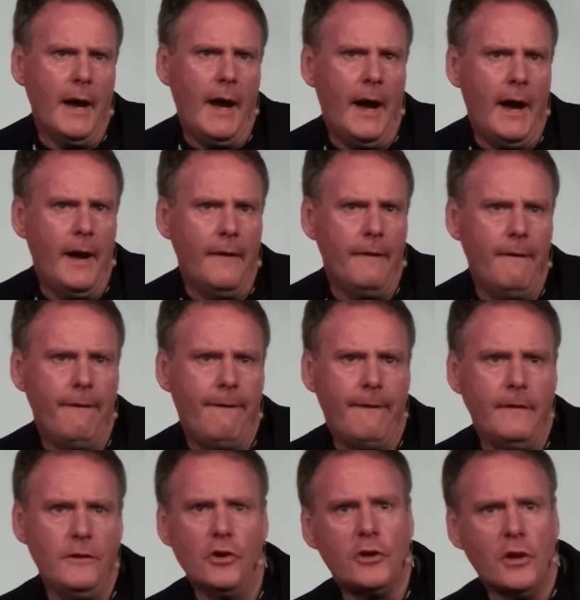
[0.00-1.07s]
And
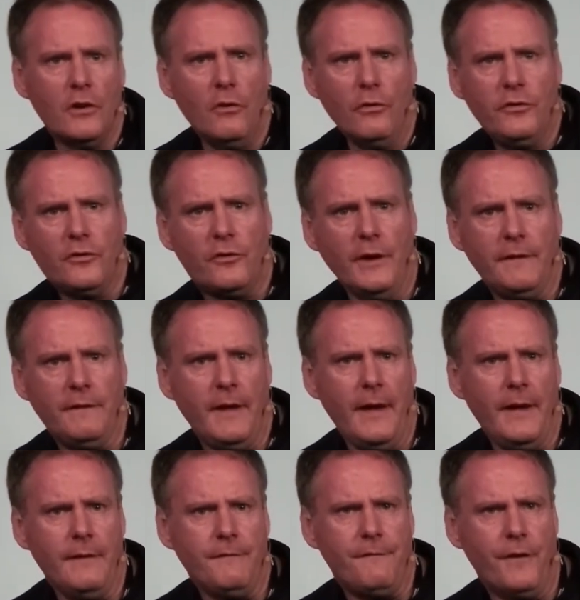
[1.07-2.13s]
you can go straight
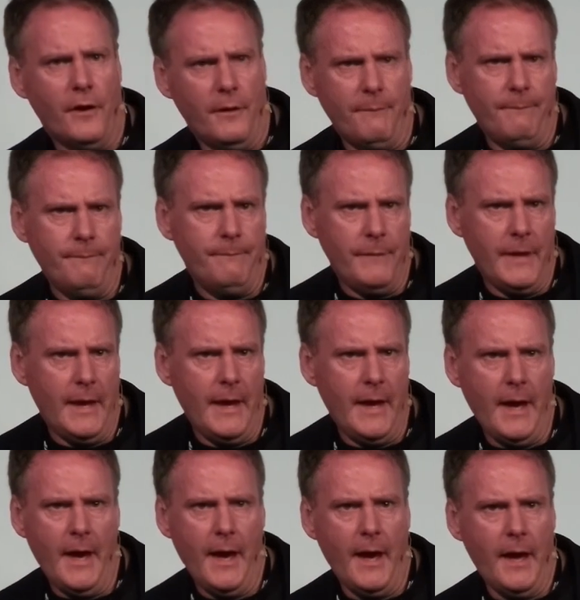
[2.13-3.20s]
then from
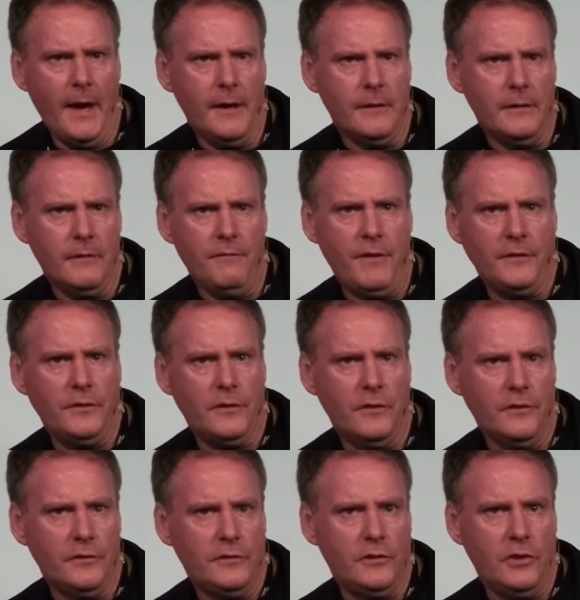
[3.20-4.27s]

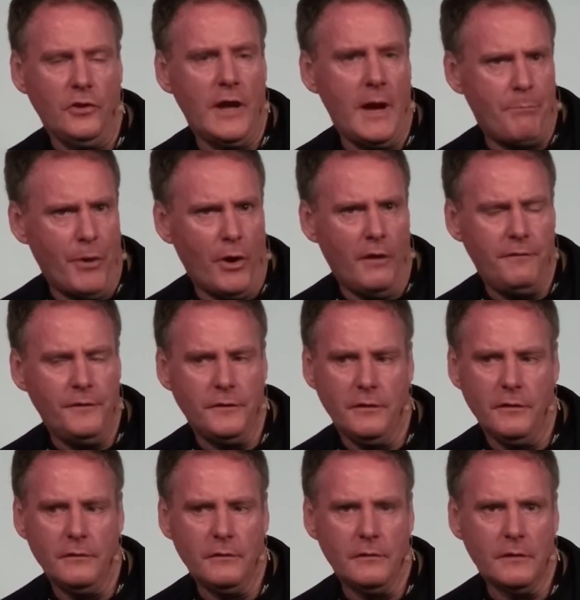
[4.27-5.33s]
visitors to net profit.
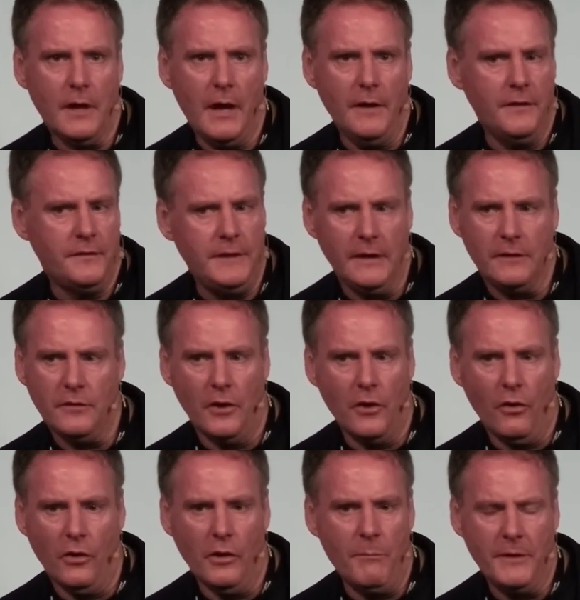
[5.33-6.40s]
And this takes out
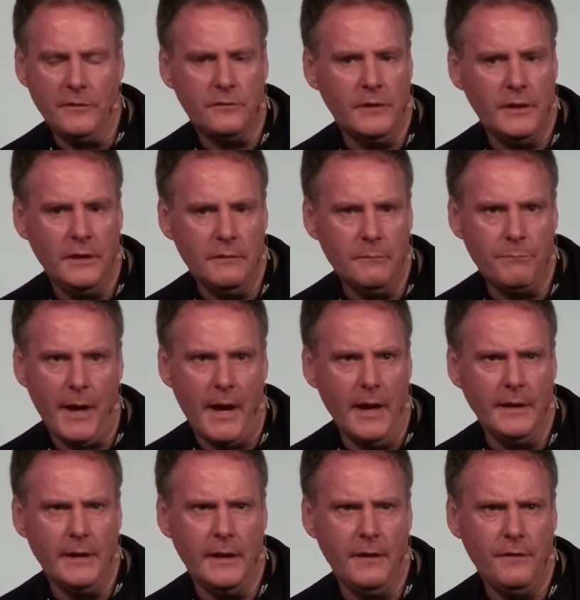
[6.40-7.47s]
all the mystery
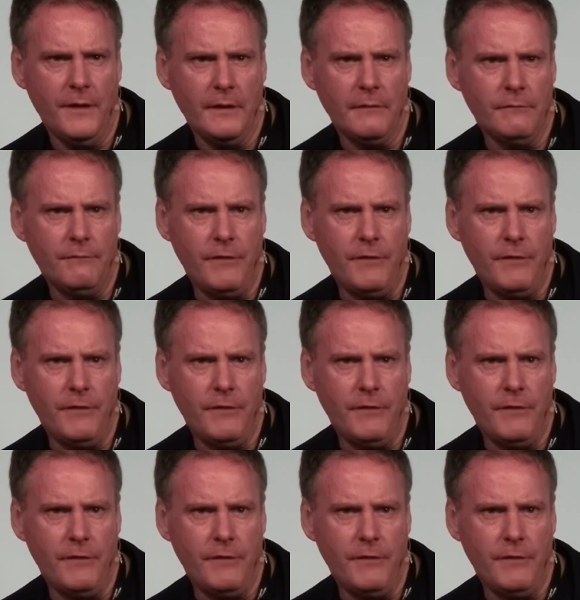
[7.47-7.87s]
behind anything.